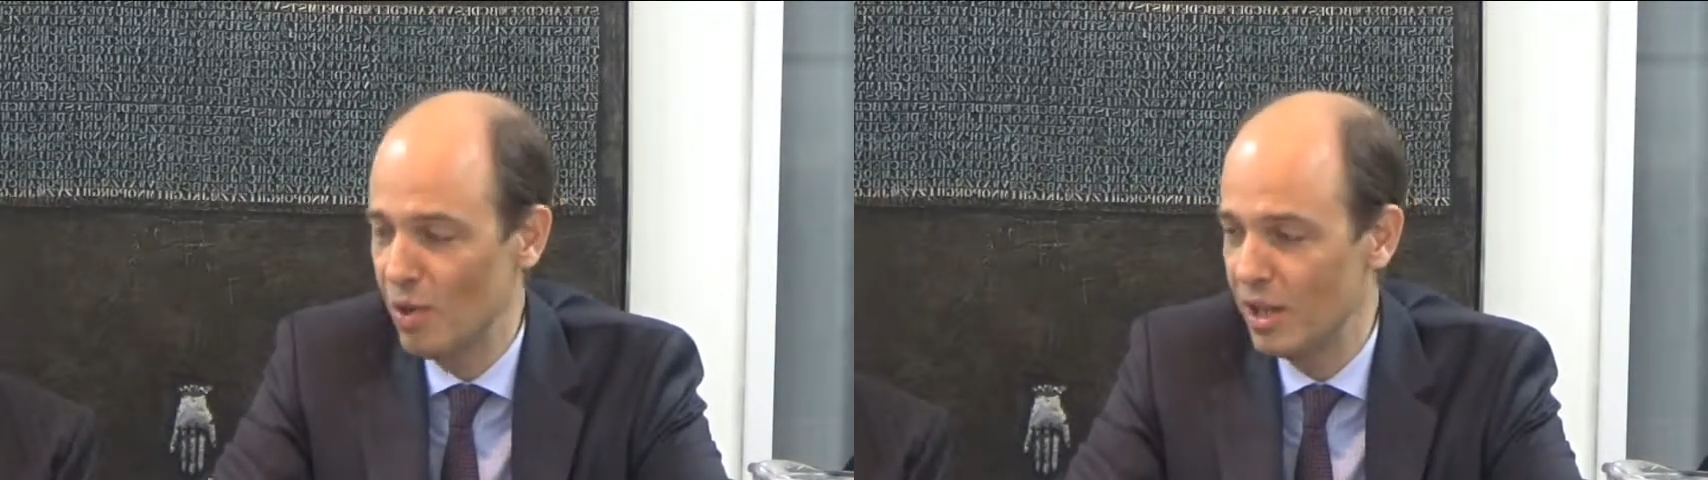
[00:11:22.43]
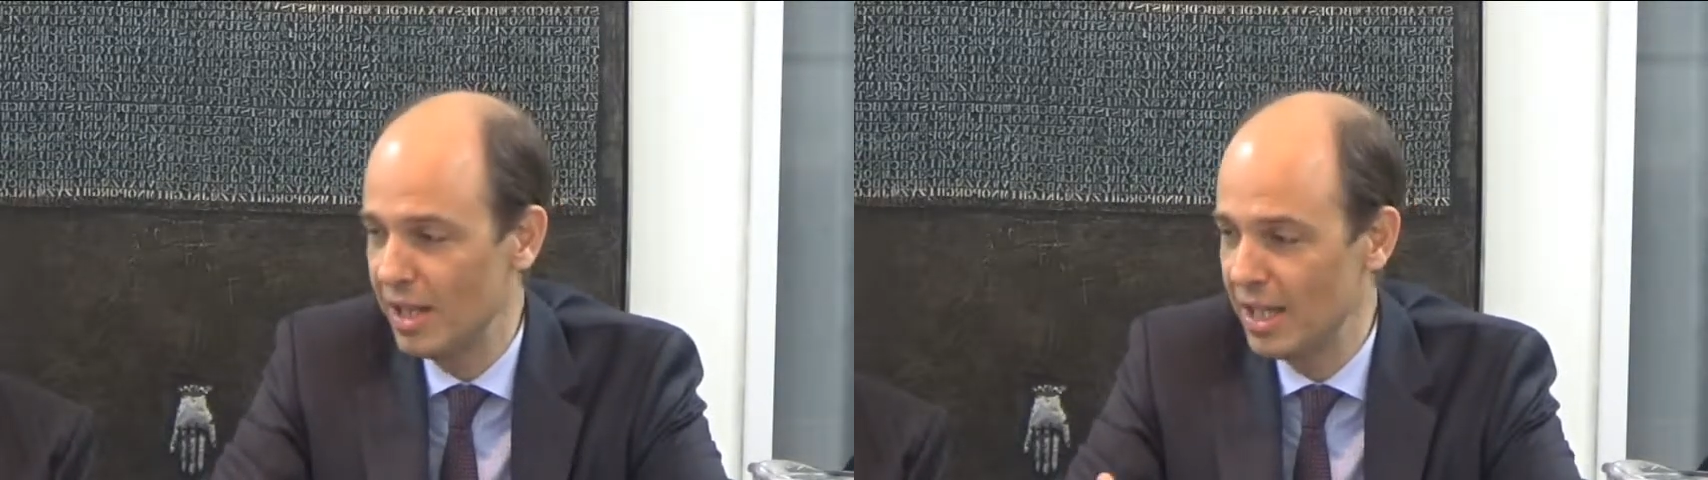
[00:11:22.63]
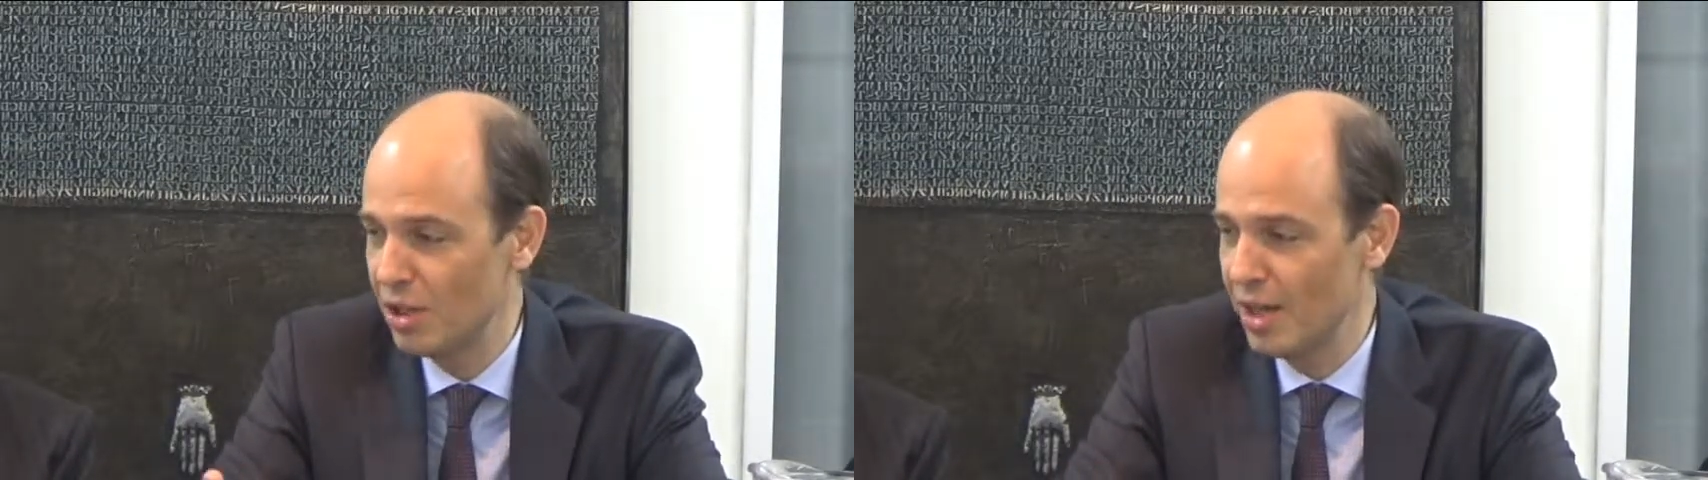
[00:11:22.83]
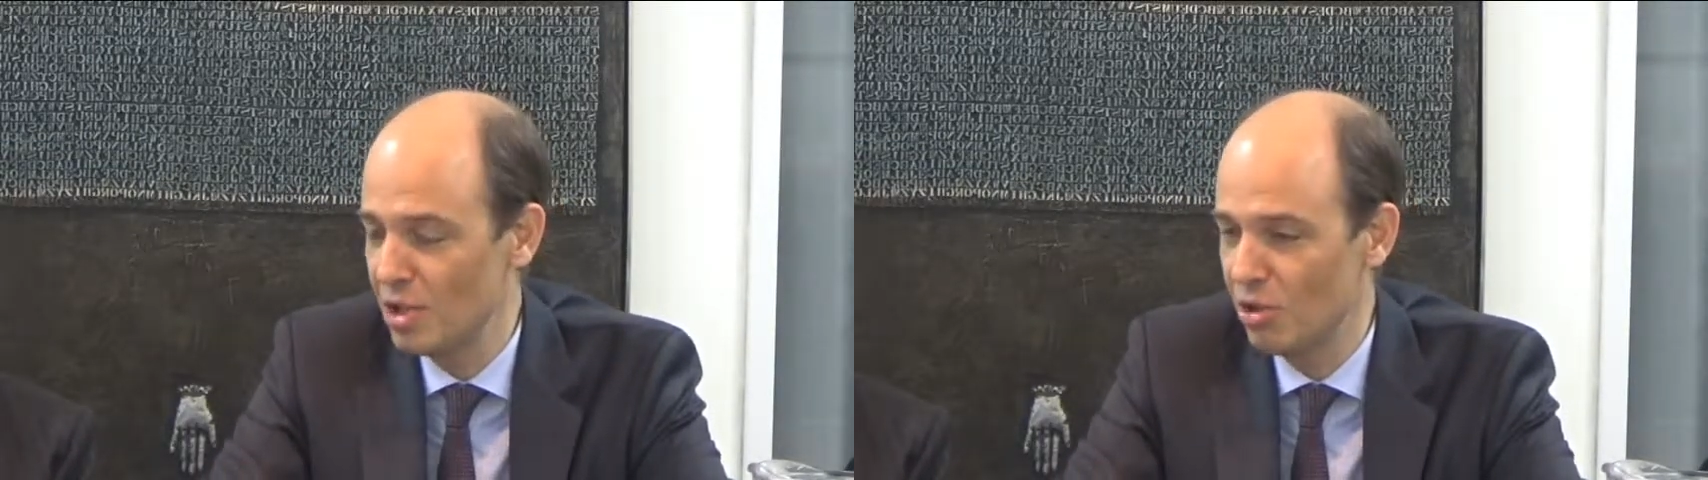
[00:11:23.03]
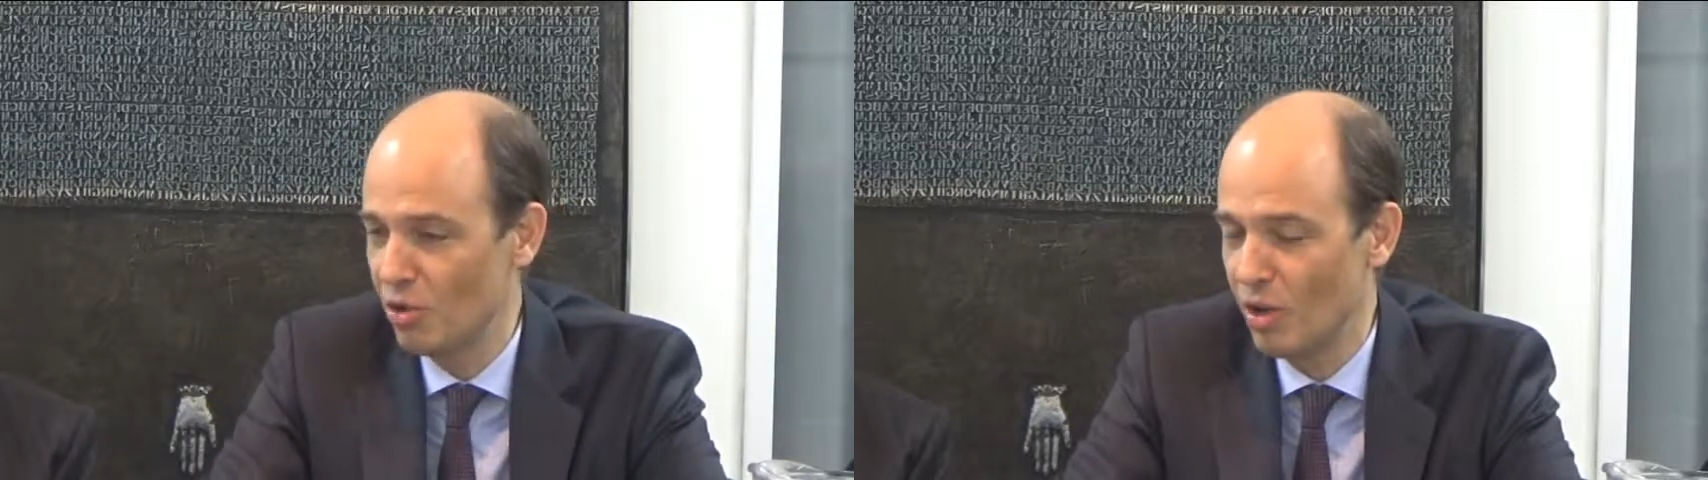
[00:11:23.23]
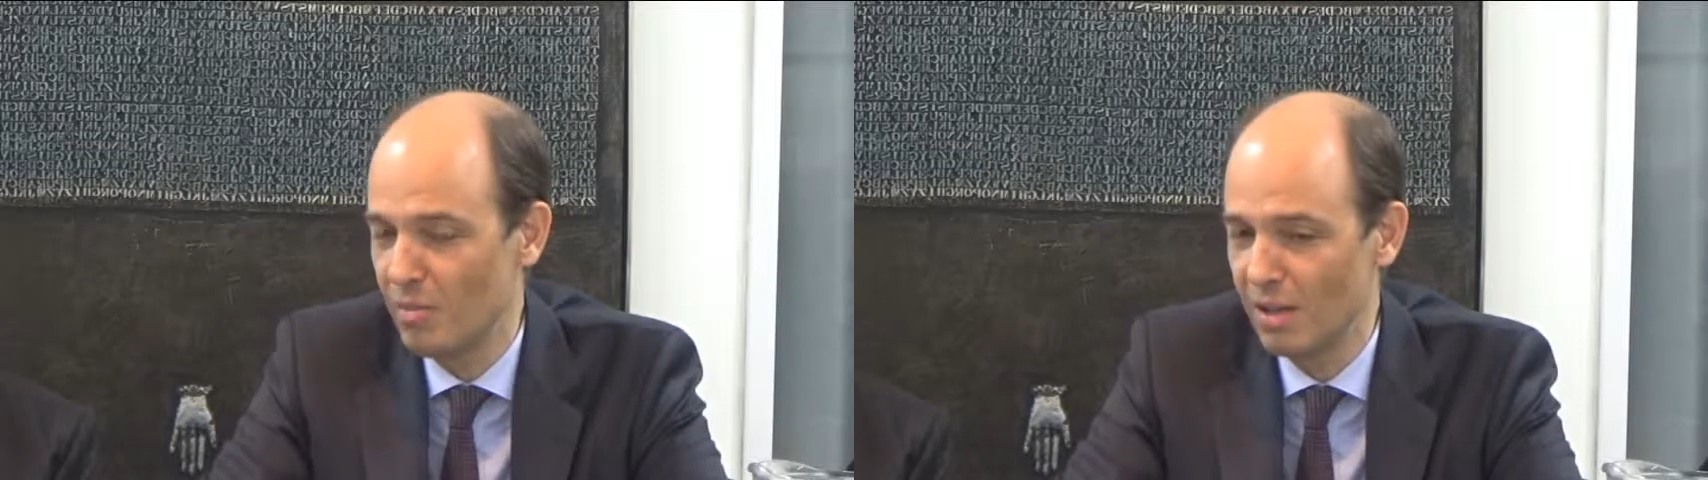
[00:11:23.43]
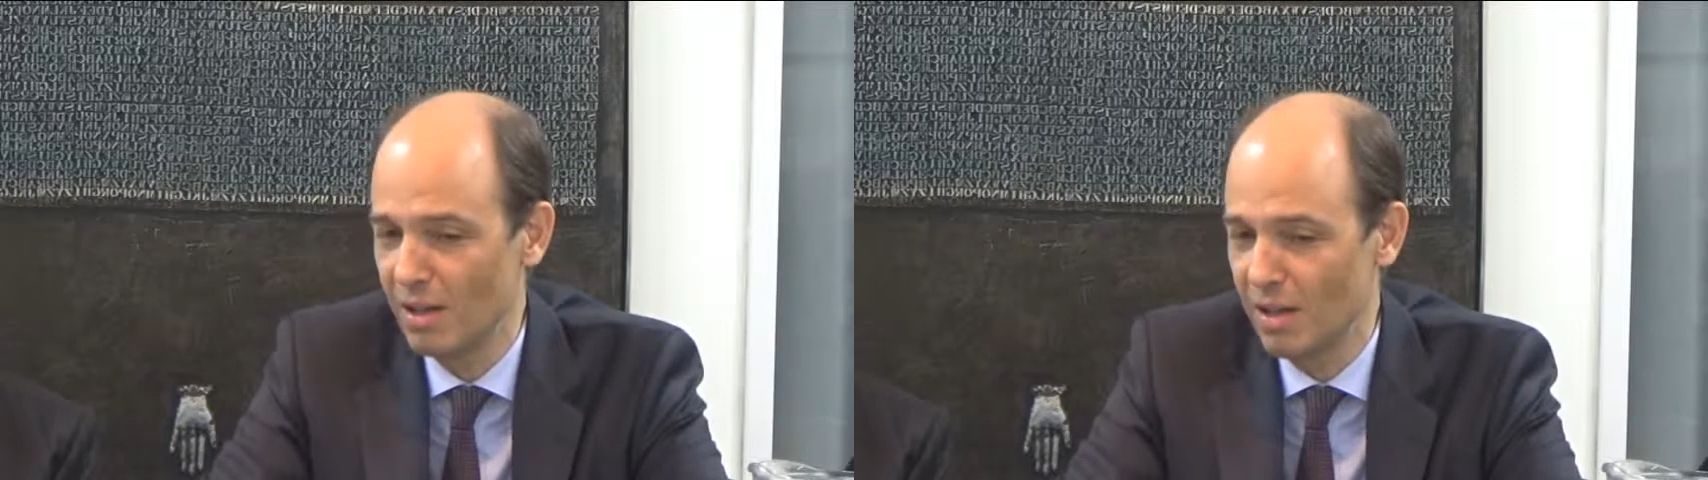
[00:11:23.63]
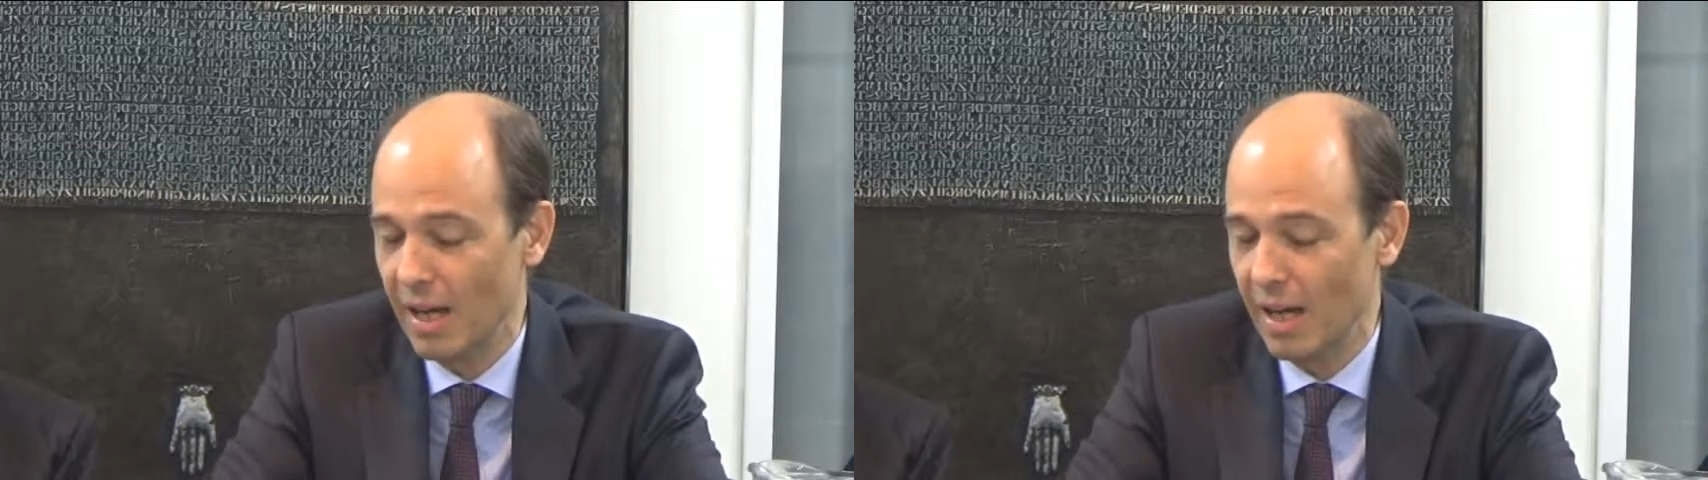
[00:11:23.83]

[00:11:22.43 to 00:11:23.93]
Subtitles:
where the International Criminal,